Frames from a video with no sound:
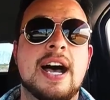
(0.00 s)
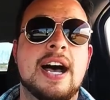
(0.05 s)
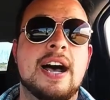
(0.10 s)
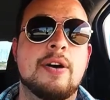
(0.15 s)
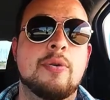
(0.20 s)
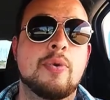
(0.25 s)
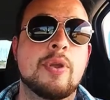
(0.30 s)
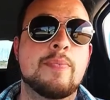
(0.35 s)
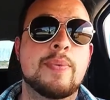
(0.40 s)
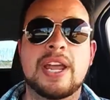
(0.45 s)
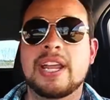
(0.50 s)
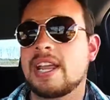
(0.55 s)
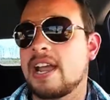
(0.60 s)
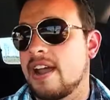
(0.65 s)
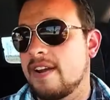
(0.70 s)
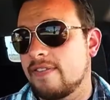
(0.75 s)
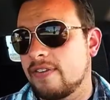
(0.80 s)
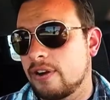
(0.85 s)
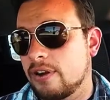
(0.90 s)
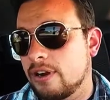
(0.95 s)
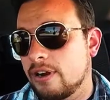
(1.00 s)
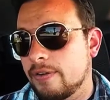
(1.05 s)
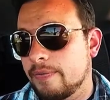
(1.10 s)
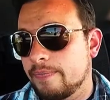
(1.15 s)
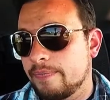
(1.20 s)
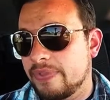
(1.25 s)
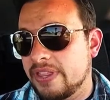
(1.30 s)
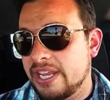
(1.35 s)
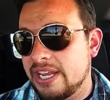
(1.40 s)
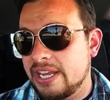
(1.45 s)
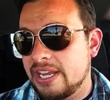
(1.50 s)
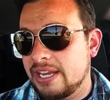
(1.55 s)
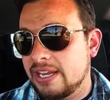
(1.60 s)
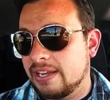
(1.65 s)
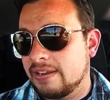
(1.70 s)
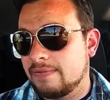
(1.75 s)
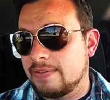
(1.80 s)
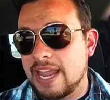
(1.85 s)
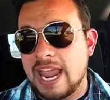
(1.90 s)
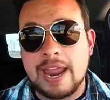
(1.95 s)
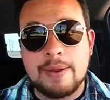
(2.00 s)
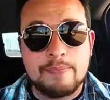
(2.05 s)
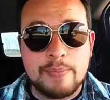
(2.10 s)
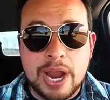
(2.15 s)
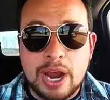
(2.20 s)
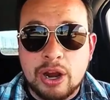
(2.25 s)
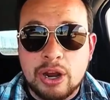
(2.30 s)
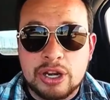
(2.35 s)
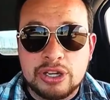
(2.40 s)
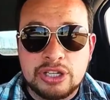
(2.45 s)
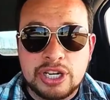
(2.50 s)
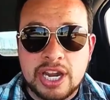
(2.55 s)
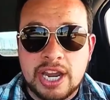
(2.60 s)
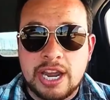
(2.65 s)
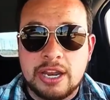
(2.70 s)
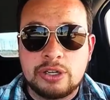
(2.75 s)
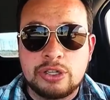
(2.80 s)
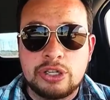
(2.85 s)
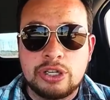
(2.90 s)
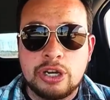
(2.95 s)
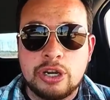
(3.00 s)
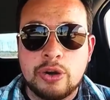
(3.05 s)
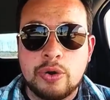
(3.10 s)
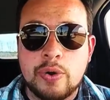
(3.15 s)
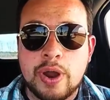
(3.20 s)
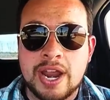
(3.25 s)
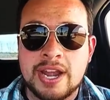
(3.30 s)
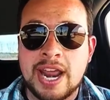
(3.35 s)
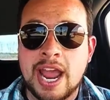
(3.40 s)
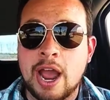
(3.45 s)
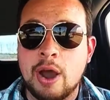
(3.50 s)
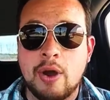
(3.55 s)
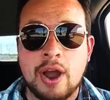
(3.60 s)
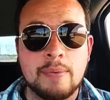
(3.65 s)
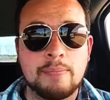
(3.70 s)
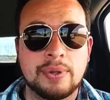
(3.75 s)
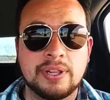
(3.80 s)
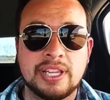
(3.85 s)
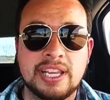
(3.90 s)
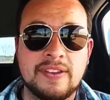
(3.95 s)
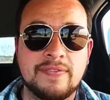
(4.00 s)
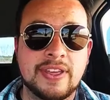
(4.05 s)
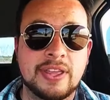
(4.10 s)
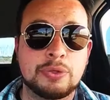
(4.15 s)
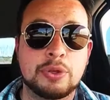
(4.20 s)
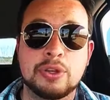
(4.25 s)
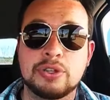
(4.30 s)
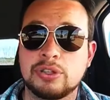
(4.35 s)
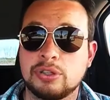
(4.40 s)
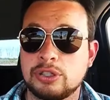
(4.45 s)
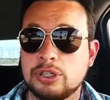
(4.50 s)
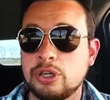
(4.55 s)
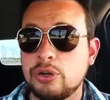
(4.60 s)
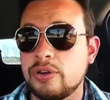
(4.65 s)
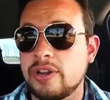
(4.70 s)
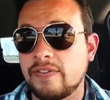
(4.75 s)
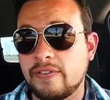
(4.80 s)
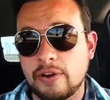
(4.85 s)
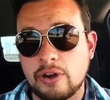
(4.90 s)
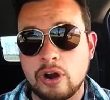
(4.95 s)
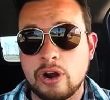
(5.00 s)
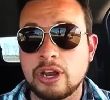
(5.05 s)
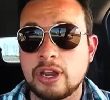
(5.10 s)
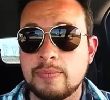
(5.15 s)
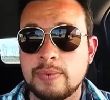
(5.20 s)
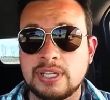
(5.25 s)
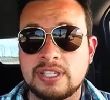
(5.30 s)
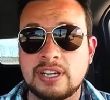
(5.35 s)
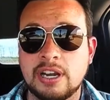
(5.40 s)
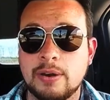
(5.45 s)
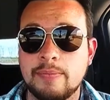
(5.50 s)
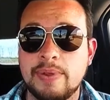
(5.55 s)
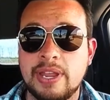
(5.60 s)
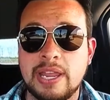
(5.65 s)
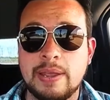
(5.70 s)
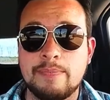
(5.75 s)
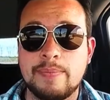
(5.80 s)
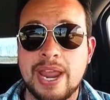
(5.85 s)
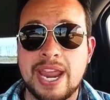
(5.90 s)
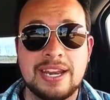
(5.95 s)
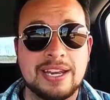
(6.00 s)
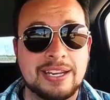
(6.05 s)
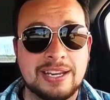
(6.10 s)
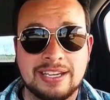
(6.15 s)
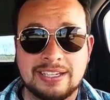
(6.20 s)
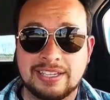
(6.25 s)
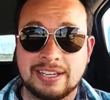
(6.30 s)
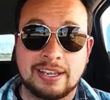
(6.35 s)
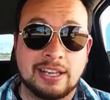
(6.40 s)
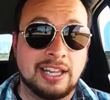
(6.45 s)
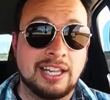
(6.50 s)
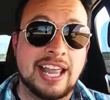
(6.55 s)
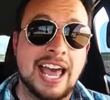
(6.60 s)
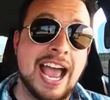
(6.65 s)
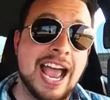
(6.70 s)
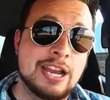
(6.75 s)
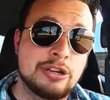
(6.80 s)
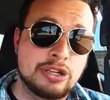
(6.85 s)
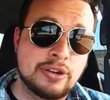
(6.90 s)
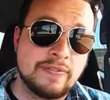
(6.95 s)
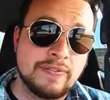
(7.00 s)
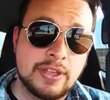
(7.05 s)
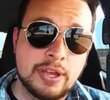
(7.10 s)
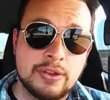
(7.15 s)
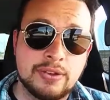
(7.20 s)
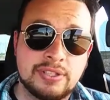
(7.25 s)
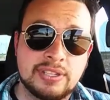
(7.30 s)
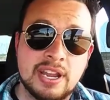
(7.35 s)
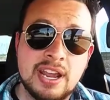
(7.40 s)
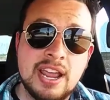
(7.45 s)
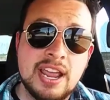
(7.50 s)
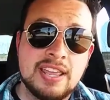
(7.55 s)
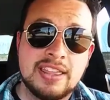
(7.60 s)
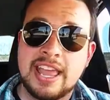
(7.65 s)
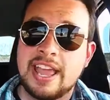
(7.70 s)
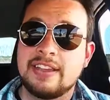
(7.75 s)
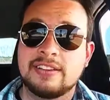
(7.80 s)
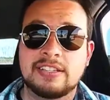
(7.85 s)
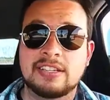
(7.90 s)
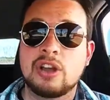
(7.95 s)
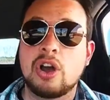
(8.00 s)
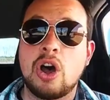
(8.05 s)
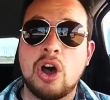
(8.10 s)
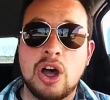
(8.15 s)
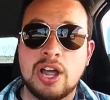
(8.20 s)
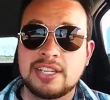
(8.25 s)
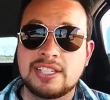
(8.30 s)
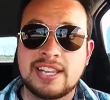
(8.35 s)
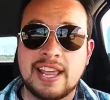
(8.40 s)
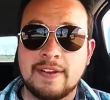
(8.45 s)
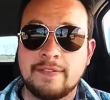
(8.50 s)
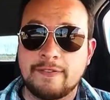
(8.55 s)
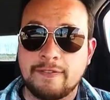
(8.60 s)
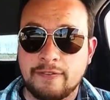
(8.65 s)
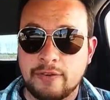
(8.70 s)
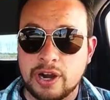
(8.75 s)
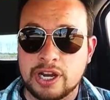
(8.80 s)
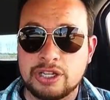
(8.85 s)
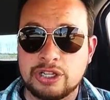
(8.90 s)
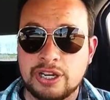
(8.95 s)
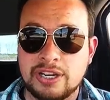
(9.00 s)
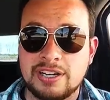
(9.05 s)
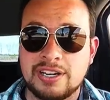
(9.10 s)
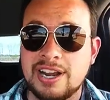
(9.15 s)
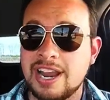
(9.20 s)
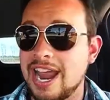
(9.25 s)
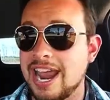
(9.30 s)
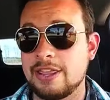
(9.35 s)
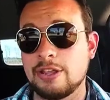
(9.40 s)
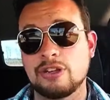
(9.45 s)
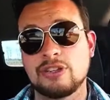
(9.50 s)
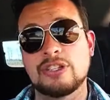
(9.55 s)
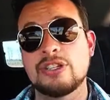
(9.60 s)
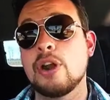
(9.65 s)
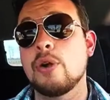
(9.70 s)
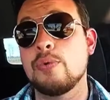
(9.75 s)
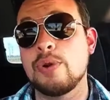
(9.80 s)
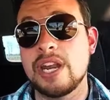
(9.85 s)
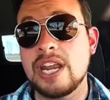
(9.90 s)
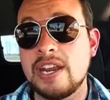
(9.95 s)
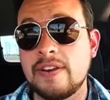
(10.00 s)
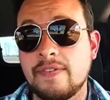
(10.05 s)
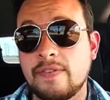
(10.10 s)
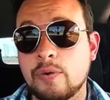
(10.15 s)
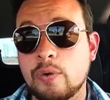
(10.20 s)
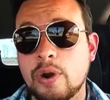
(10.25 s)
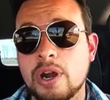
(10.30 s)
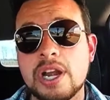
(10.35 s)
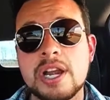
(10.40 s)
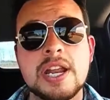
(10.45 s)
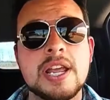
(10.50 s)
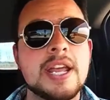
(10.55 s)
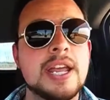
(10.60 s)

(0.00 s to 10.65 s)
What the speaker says: We might cover the gay marriage issue and how I believe that those are two different arguments that are being made, and it's a clash of those that has caused that friction, and there's no need for it.